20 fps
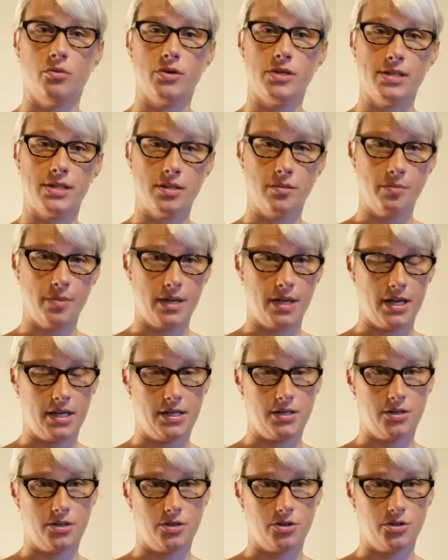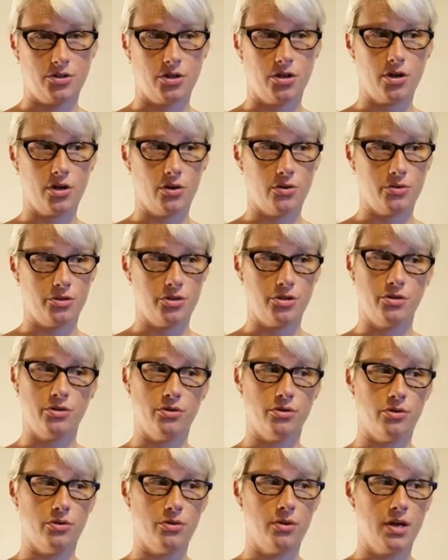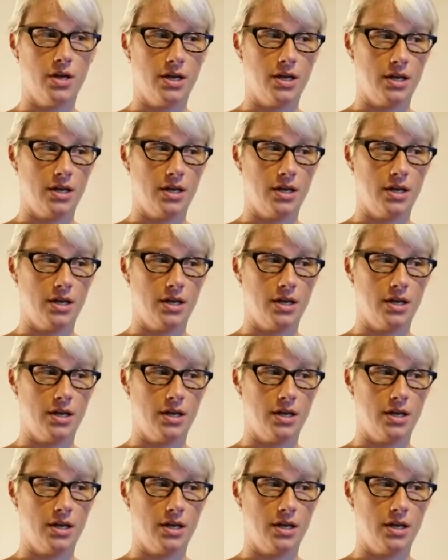recipient to go to